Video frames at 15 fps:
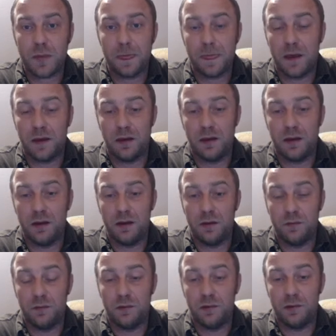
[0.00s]
he, he
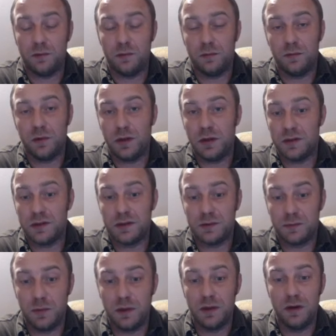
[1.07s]
uh, he's
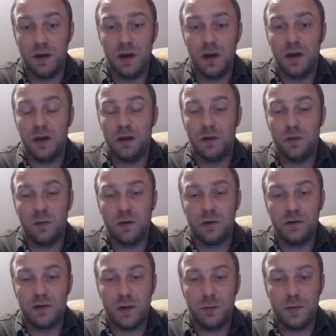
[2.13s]
been the world
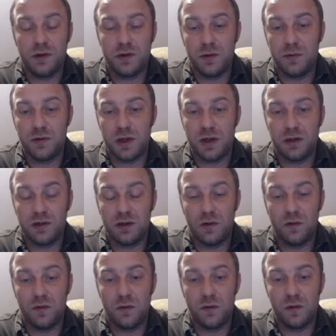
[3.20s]
championship challenger,
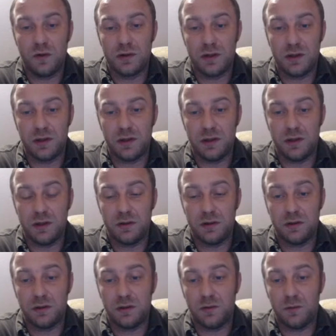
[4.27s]
of course, and
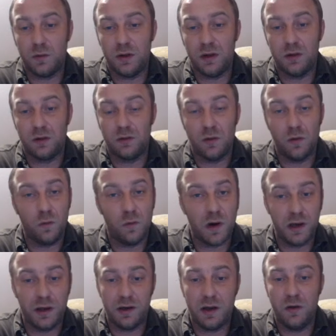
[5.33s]
uh, we all know
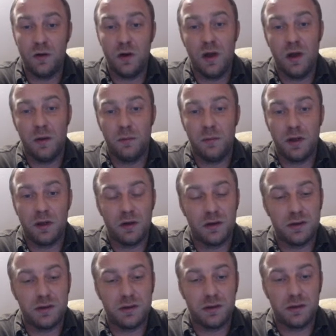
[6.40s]
why now
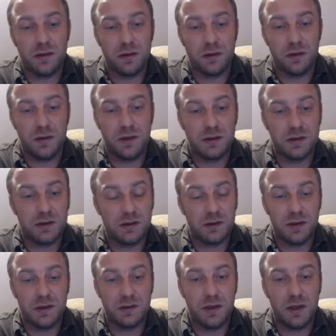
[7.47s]
because uh, this
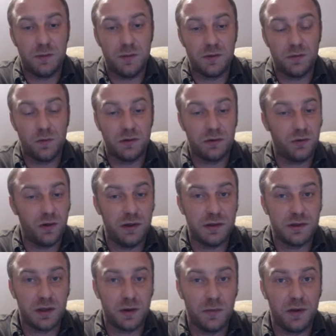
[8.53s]
this game is, was really
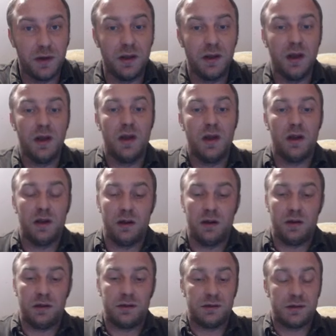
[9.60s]
something.
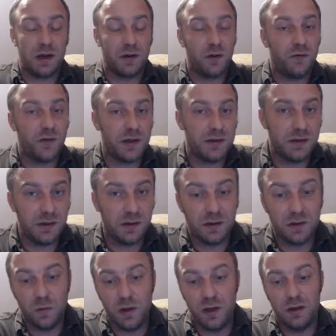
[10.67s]
Uh, sacrificing a
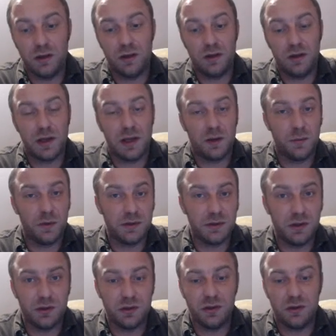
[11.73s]
queen in that
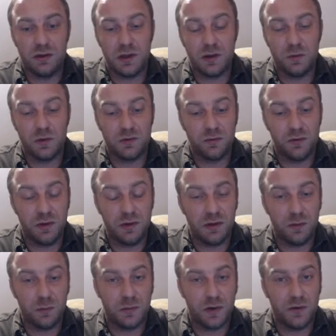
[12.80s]
position that was really
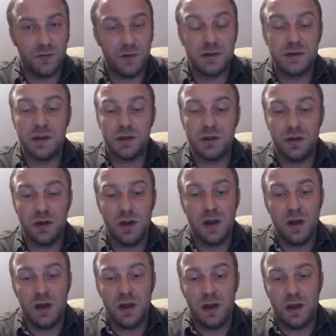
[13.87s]
a brave decision,
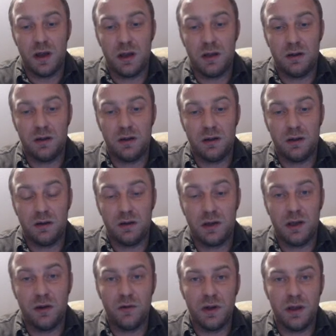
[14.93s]
and uh,
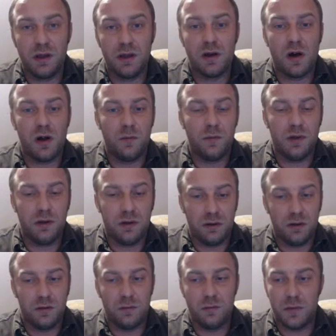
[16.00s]
he really calmed uh,
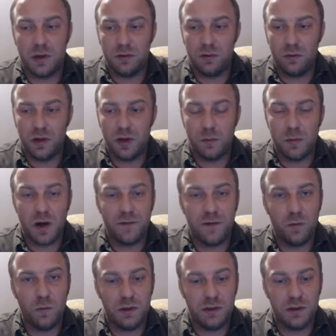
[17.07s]

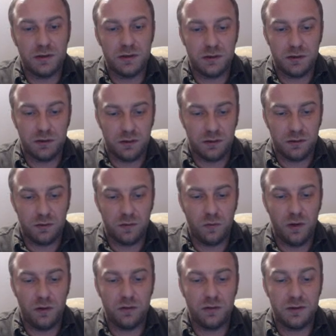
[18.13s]
Baadur with this uh,
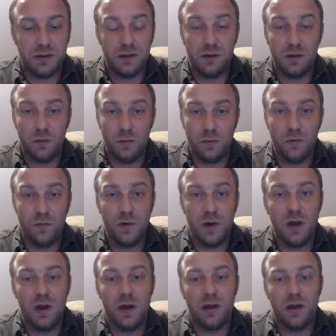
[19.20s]
queen on c2 move.
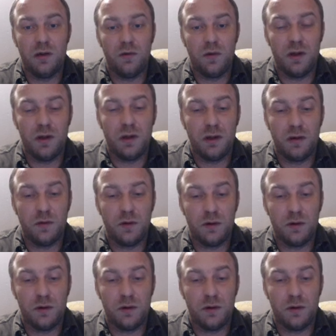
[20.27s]
He really